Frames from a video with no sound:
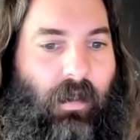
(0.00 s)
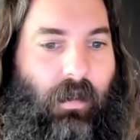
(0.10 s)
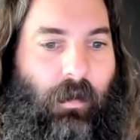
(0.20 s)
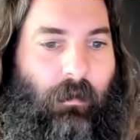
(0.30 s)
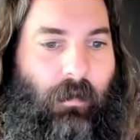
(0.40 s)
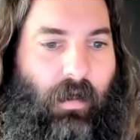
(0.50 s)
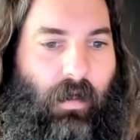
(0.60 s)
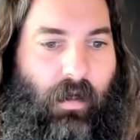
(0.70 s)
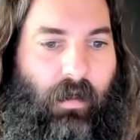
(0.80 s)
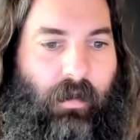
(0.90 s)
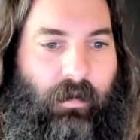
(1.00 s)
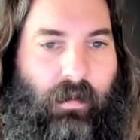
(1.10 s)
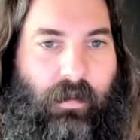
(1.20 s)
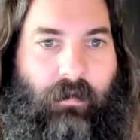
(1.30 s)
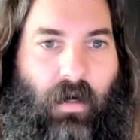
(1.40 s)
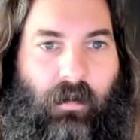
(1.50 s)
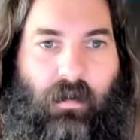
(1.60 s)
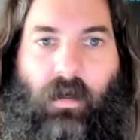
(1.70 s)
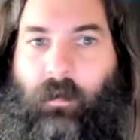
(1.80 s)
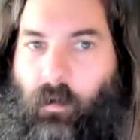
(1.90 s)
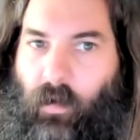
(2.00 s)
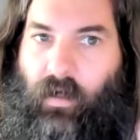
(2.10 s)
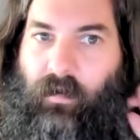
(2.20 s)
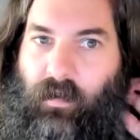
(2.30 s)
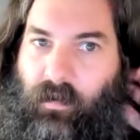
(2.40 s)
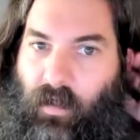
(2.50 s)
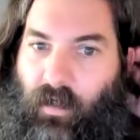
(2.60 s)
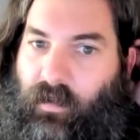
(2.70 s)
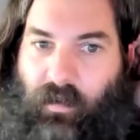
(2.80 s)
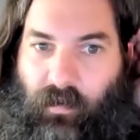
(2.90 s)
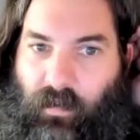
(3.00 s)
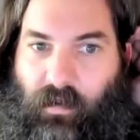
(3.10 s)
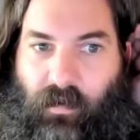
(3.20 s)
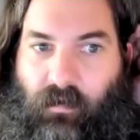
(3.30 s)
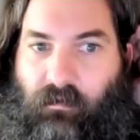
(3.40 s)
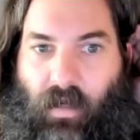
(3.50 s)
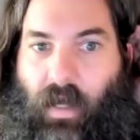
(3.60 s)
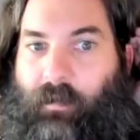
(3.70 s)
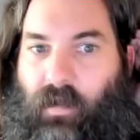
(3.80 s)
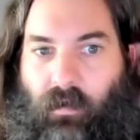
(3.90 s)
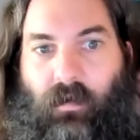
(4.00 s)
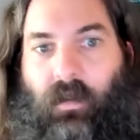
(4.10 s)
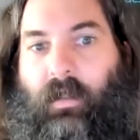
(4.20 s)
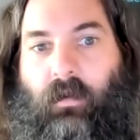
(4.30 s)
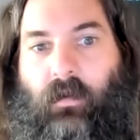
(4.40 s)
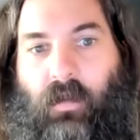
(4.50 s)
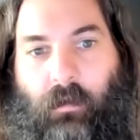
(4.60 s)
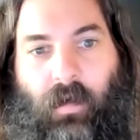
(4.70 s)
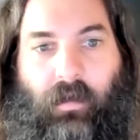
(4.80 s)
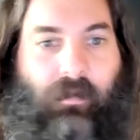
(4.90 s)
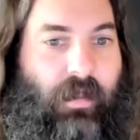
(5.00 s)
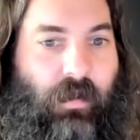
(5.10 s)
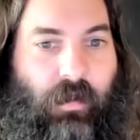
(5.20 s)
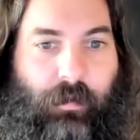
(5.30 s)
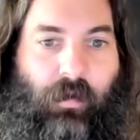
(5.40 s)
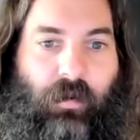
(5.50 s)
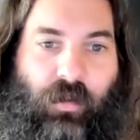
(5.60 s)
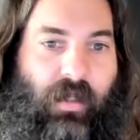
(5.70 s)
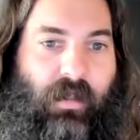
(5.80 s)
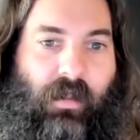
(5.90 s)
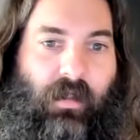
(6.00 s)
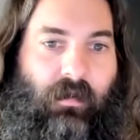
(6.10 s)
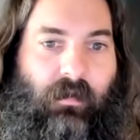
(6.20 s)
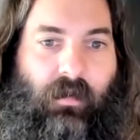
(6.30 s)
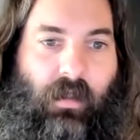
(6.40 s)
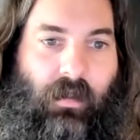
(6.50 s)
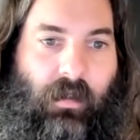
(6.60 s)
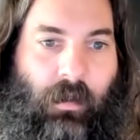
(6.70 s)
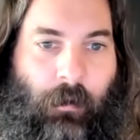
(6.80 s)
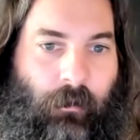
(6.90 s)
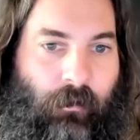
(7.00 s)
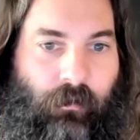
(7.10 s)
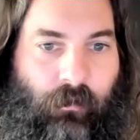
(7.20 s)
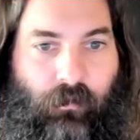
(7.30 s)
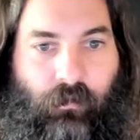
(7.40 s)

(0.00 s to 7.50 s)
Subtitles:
And as far as I'm aware, this data is absolutely used by research projects, and